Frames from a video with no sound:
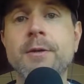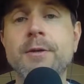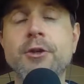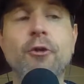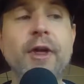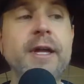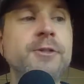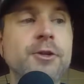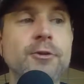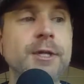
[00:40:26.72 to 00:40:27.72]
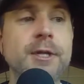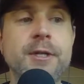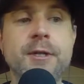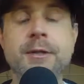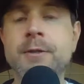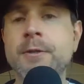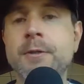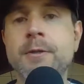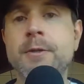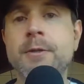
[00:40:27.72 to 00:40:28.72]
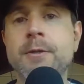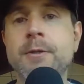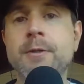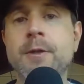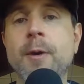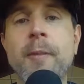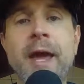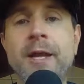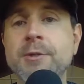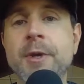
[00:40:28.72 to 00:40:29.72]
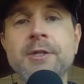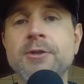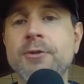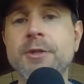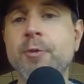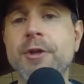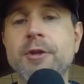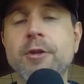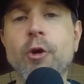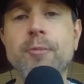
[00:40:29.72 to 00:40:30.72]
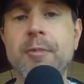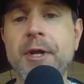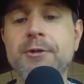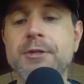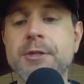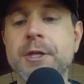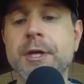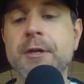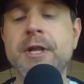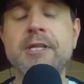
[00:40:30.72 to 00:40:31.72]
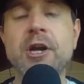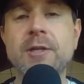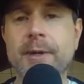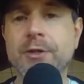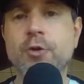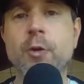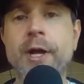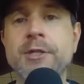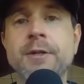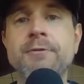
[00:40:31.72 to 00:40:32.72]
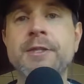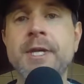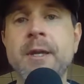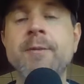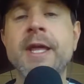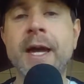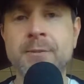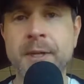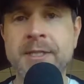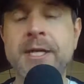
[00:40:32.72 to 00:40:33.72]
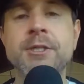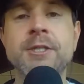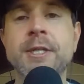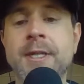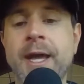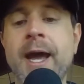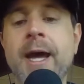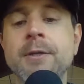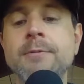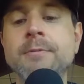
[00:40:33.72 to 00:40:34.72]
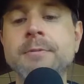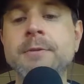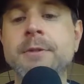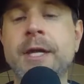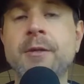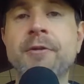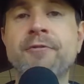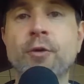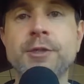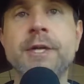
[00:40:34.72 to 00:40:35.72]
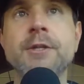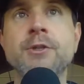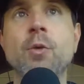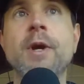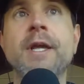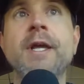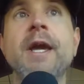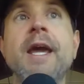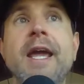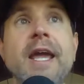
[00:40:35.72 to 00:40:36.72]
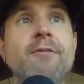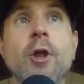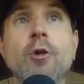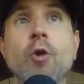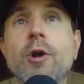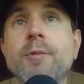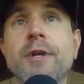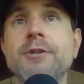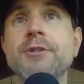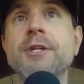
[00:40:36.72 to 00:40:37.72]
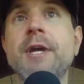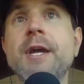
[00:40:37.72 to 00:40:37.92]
They consulted The management consulted with Lloyd Pierce. They talked about the direction of the team, the expectations that they had, and to be 14-20, even though Lloyd Pierce